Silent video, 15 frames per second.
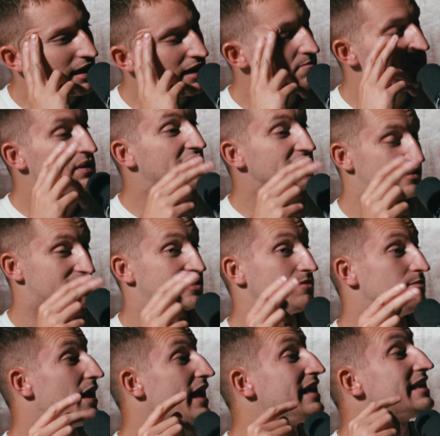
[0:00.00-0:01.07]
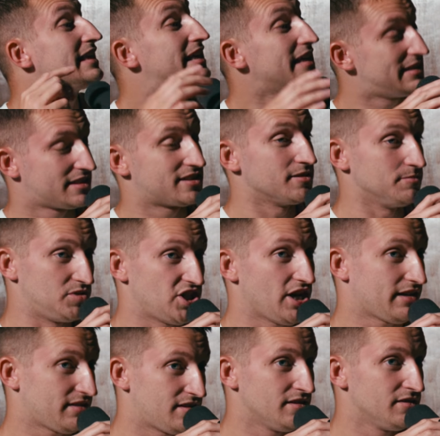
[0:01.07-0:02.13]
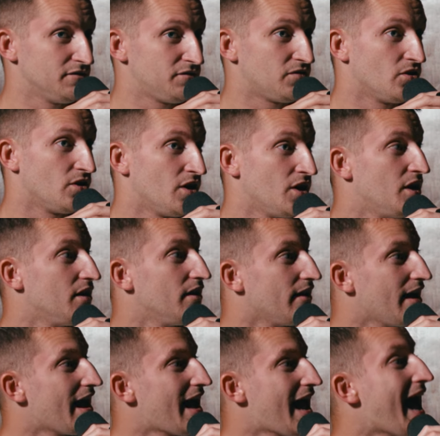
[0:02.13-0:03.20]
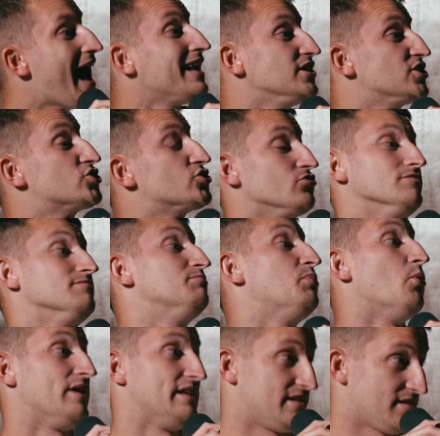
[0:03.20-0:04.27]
It gets subjective at a certain point.